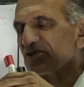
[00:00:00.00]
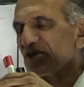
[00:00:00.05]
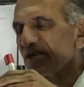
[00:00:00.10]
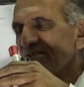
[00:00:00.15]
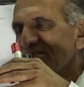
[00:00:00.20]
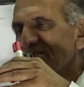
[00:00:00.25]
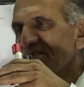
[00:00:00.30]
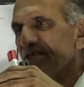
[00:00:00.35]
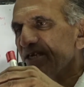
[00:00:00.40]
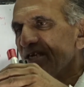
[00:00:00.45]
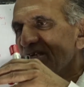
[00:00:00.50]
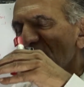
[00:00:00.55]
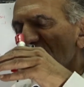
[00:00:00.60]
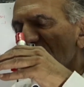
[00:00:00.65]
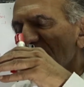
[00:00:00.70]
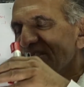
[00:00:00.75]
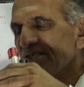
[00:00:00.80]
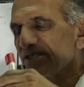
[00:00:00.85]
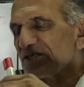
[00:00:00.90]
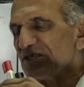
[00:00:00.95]

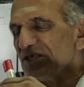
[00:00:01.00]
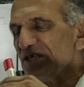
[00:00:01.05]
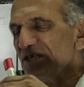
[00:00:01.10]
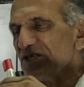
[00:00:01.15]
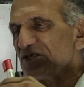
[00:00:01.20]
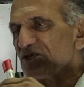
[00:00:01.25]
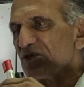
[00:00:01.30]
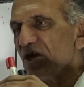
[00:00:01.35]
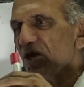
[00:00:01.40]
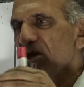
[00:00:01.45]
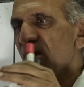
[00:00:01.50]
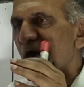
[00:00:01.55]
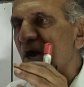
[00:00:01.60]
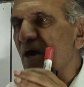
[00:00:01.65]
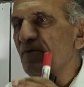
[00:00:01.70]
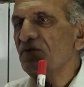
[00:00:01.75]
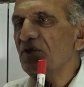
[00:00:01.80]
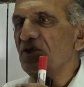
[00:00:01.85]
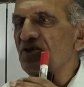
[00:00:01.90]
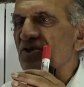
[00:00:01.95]
transcendental seat
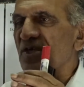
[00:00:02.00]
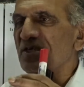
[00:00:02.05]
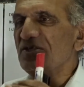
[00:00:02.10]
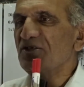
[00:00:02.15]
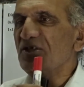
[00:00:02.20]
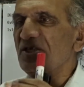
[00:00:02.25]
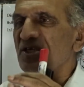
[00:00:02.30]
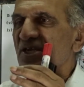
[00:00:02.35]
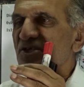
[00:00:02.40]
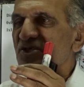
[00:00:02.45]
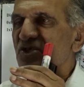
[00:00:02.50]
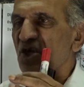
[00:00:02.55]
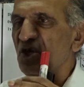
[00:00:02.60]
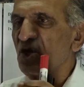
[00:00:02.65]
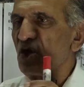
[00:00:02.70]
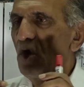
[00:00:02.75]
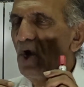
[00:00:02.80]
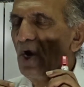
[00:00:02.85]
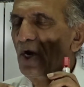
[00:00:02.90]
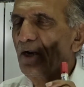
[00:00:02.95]
of the transcendental
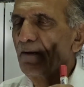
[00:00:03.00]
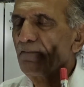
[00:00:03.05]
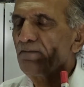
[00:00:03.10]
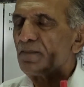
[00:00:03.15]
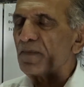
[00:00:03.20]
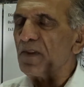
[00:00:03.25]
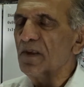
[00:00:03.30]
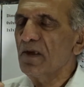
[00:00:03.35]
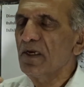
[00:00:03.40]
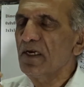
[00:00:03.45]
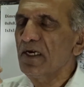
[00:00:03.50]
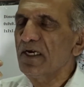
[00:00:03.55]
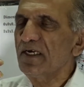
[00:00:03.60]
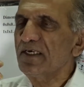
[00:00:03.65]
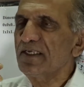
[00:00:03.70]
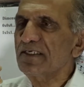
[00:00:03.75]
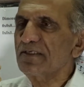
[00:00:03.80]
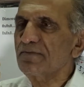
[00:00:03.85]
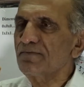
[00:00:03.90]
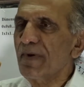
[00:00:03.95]
Lord.
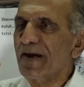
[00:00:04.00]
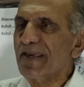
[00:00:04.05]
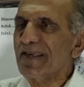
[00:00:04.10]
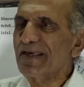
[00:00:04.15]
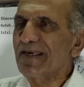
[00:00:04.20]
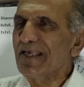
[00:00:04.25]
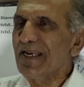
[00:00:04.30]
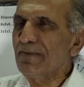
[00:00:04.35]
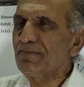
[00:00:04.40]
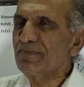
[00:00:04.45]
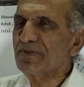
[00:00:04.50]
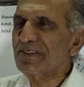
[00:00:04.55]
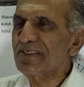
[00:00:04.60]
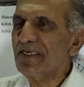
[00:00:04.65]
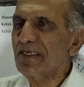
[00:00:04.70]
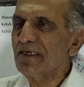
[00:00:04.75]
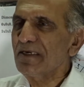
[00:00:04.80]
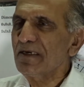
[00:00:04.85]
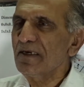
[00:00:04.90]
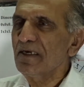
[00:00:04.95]
It is by
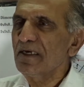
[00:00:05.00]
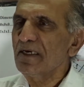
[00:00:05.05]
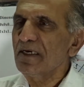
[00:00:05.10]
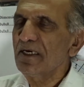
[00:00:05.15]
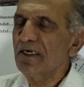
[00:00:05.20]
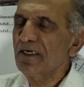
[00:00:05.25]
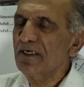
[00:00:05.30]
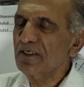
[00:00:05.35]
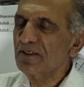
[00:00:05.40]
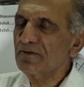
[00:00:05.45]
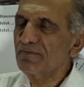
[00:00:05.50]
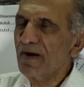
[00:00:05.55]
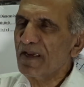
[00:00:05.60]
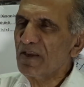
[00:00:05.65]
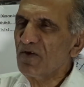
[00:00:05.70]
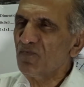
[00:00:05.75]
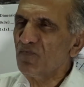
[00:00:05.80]
glimpsing, it is by